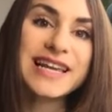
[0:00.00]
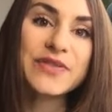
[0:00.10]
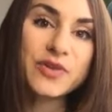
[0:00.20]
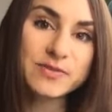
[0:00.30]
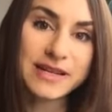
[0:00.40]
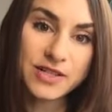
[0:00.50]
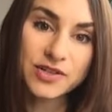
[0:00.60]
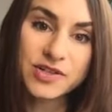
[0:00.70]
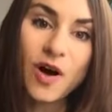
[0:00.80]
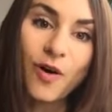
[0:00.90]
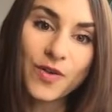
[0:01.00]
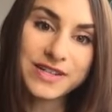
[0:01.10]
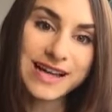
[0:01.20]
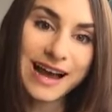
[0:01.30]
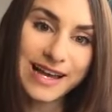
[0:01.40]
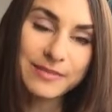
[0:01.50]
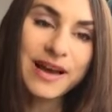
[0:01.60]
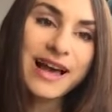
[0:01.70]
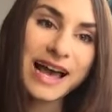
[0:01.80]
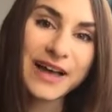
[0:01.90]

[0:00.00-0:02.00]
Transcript: they get those messages all the time